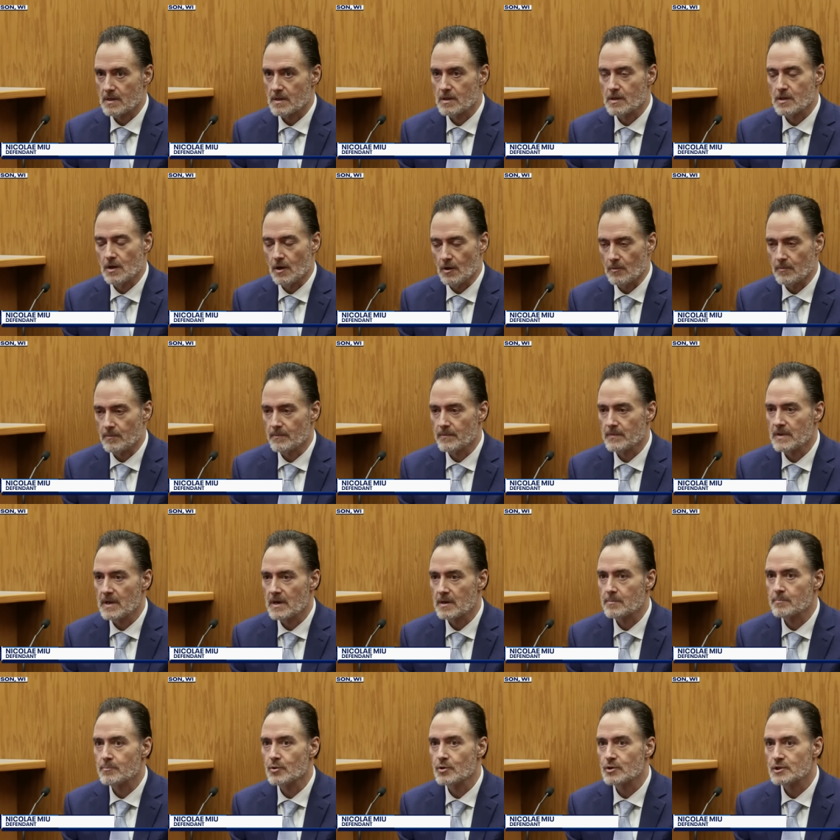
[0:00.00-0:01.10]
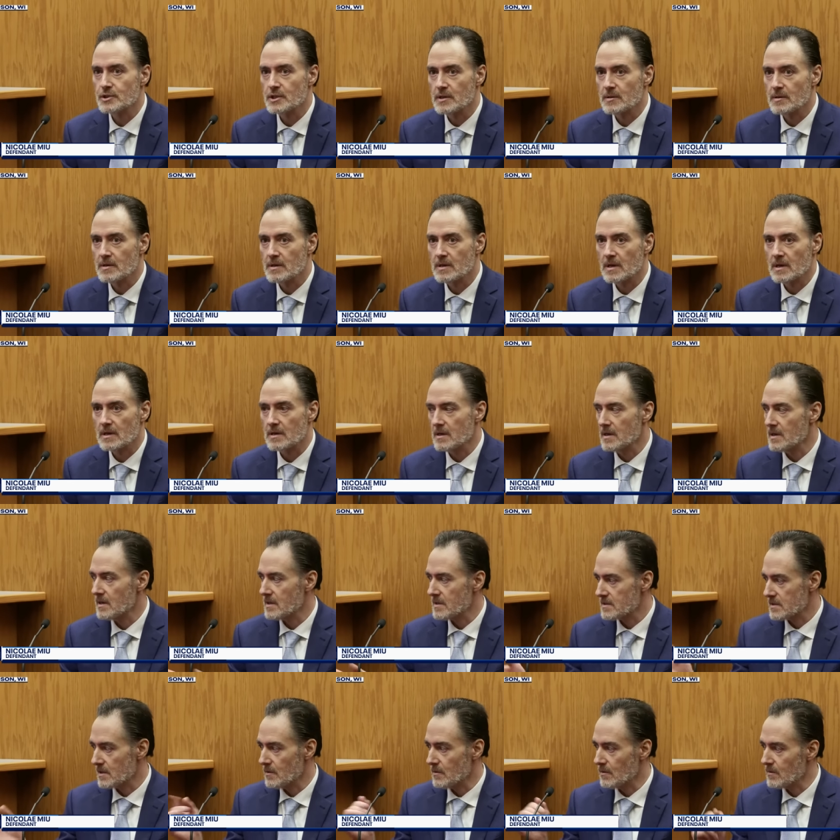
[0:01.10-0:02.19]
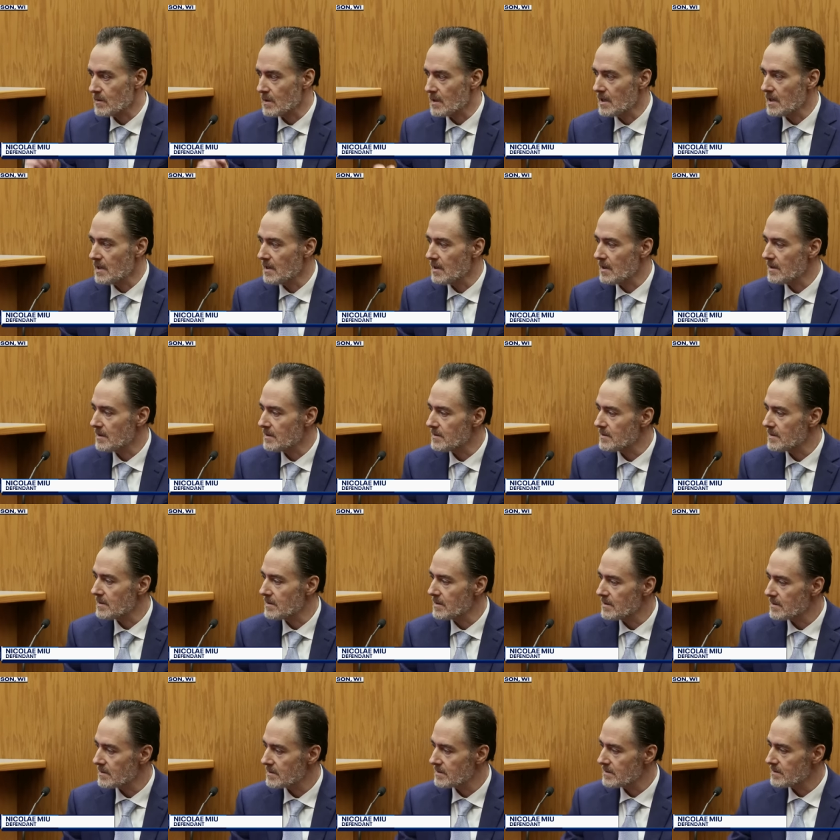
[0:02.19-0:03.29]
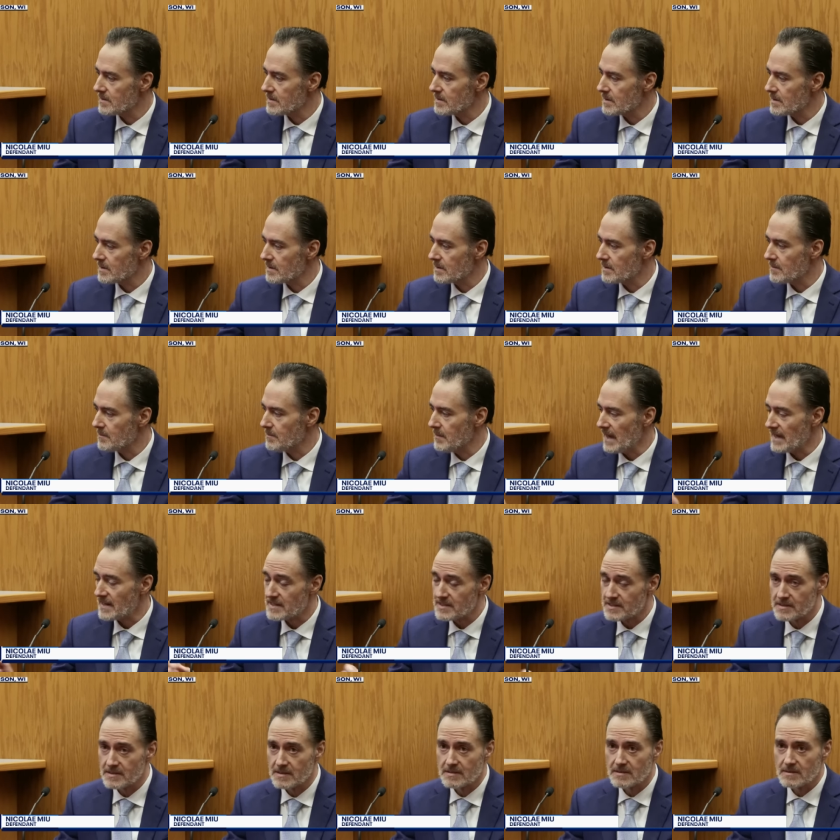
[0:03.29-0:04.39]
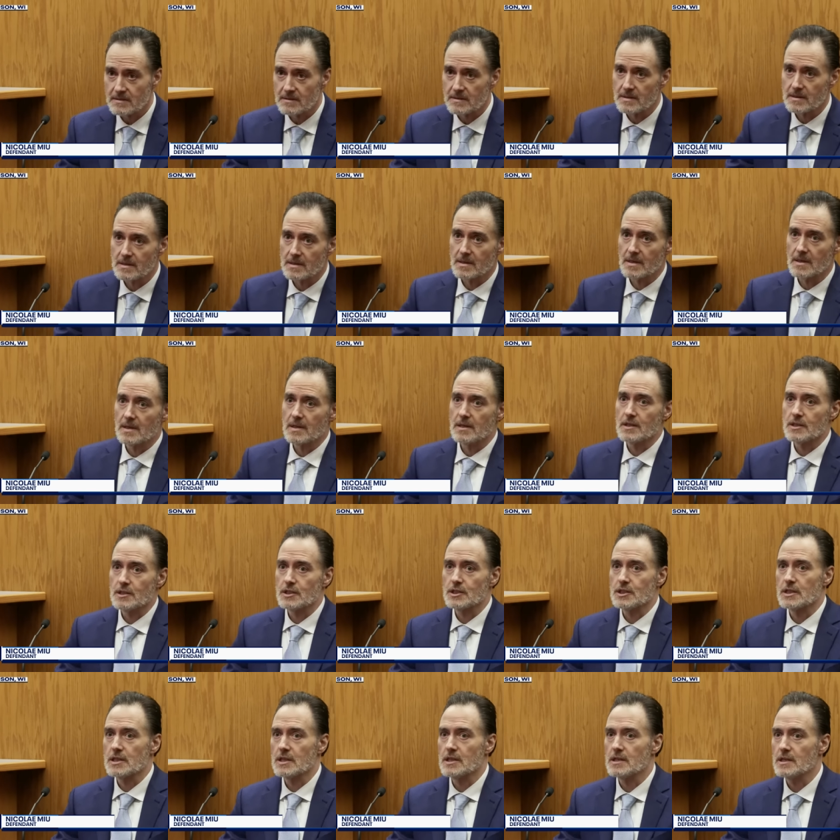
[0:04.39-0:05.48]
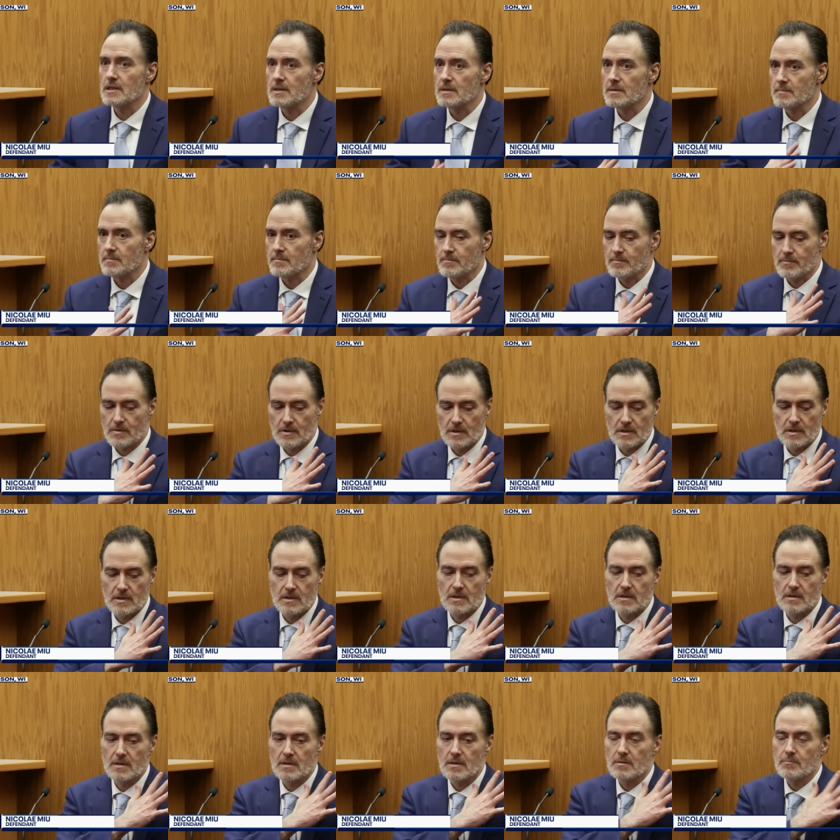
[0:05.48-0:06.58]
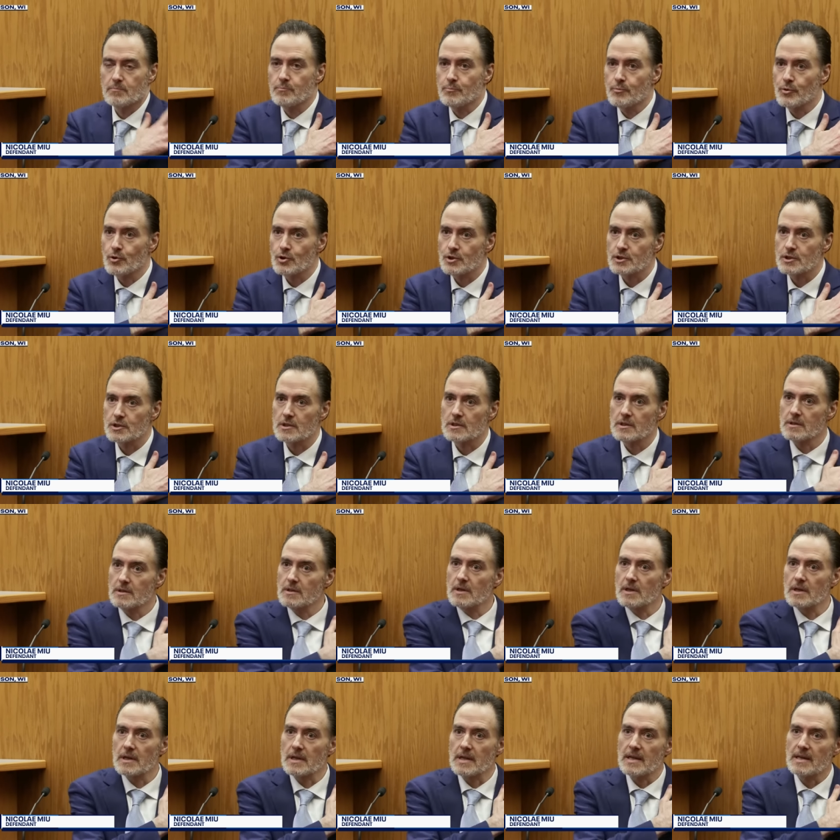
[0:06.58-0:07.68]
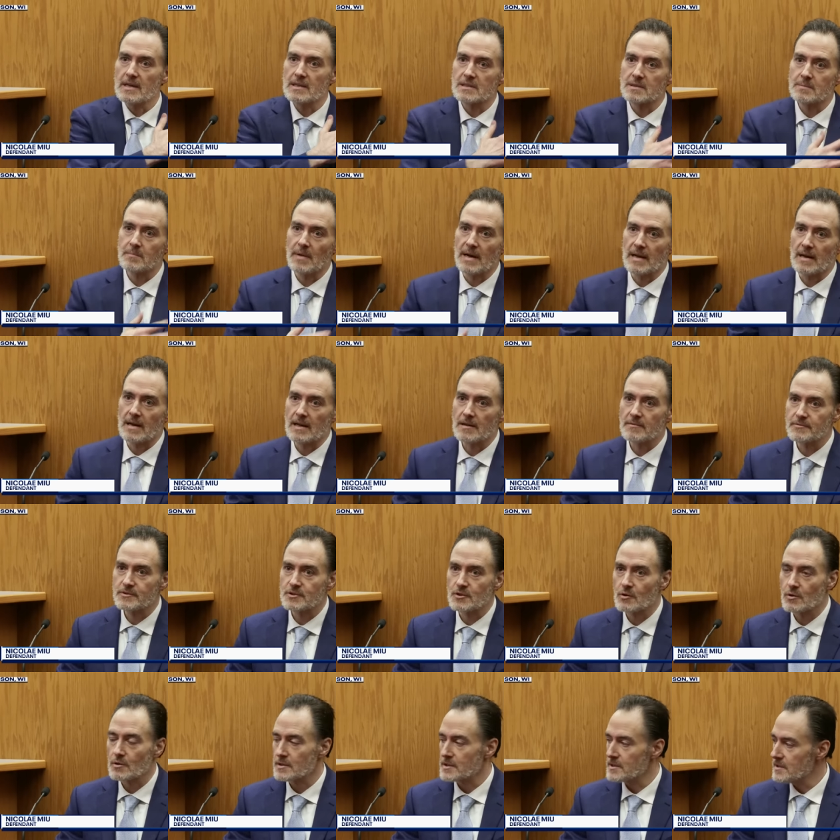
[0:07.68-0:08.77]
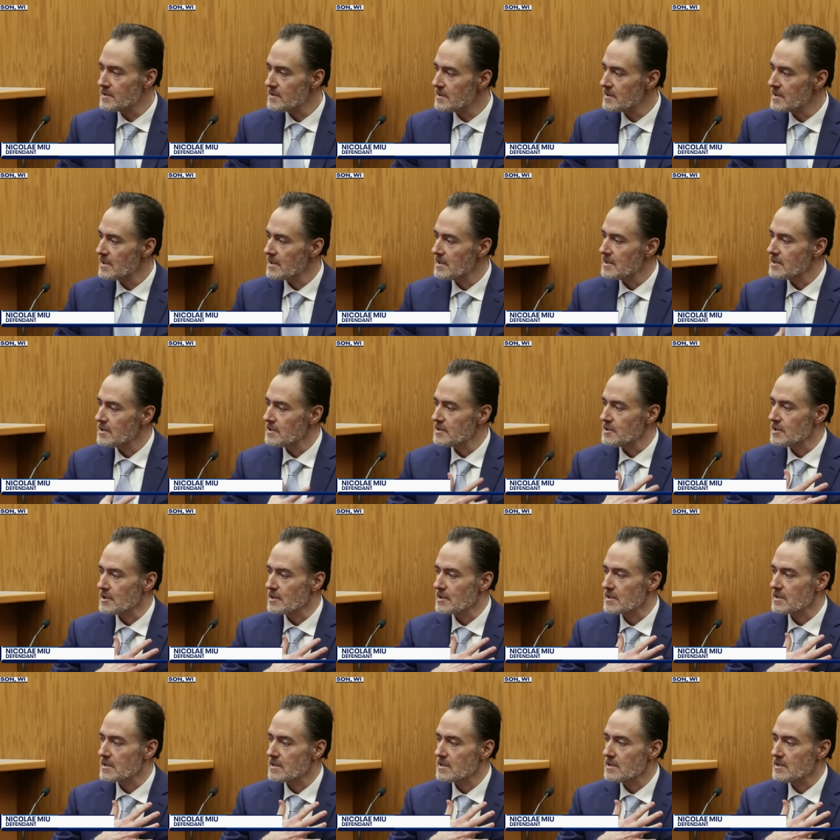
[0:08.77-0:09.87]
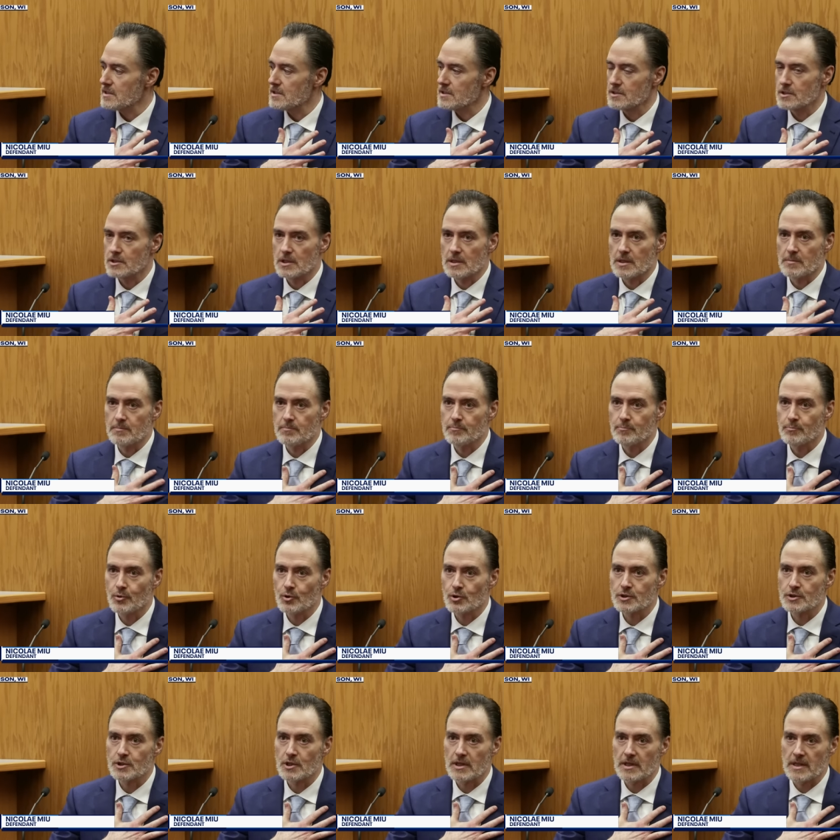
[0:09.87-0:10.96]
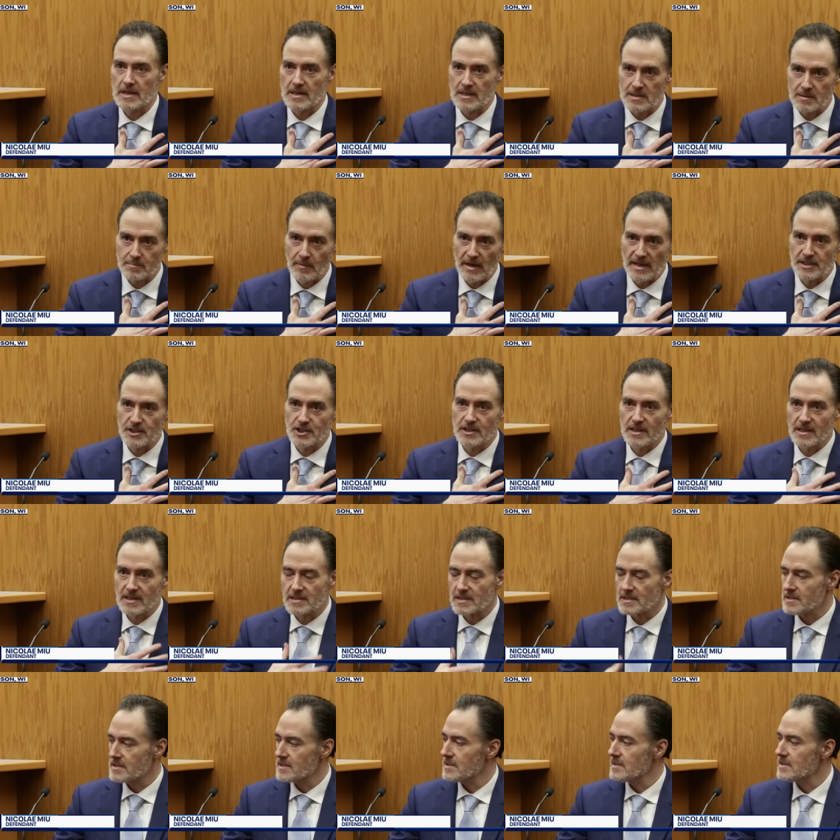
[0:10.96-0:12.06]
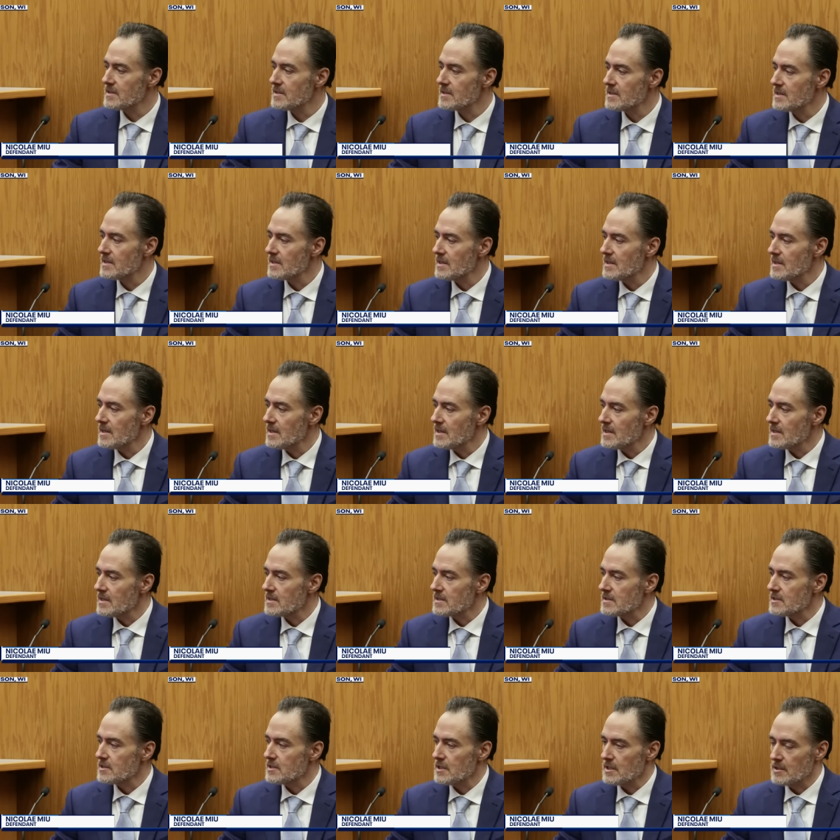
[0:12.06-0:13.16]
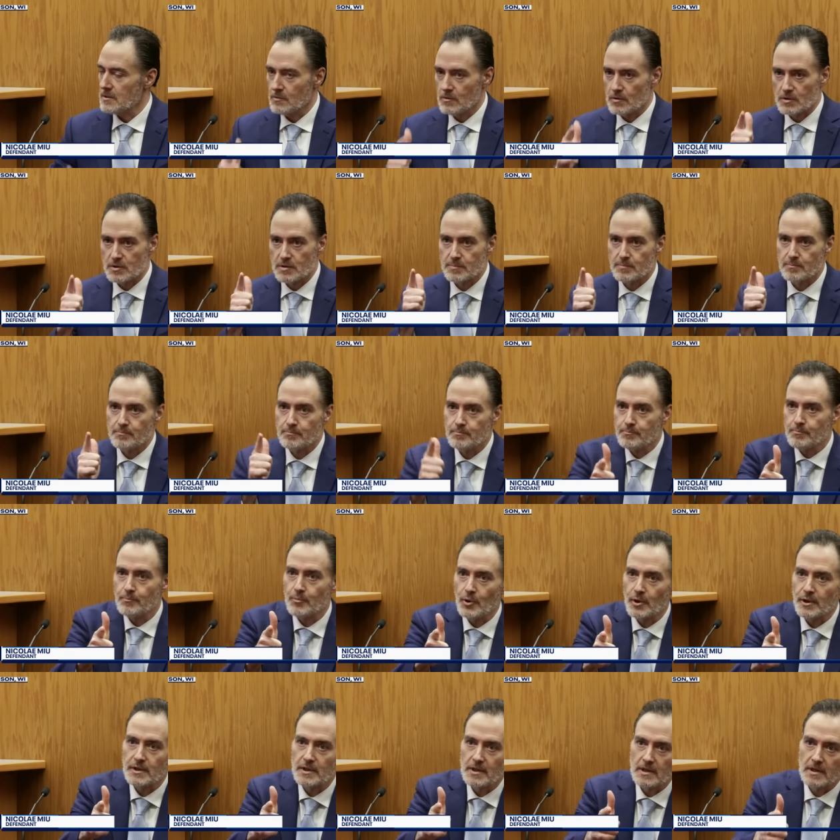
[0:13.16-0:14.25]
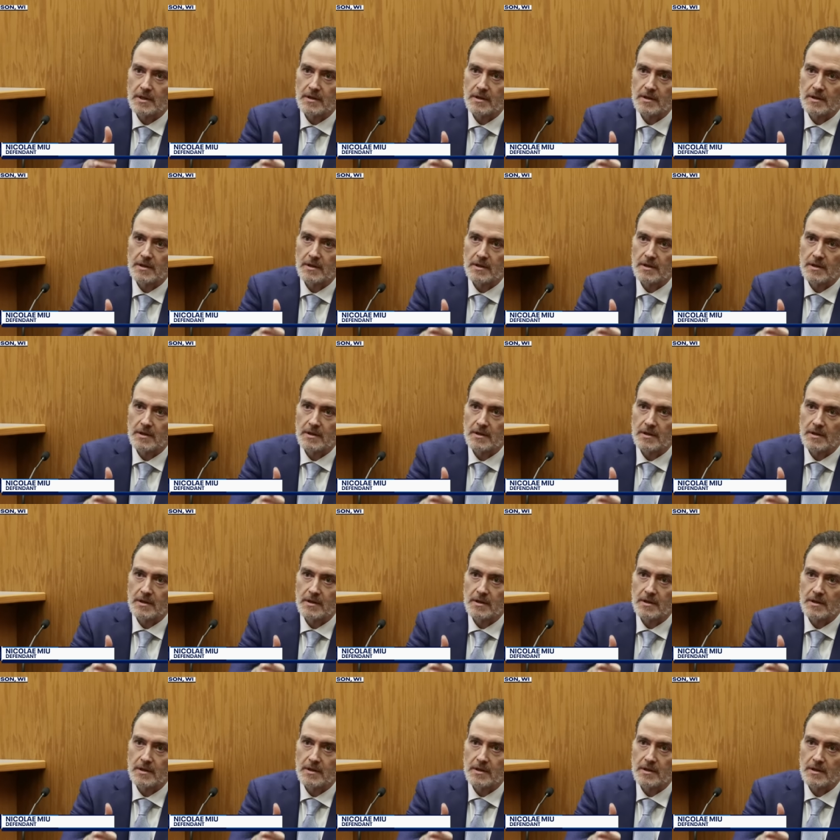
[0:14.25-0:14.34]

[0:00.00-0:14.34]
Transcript: No, they're pushing. Uh, so, uh, Madison, she pushed against my left shoulder. She, she pushed against my chest. She was pointing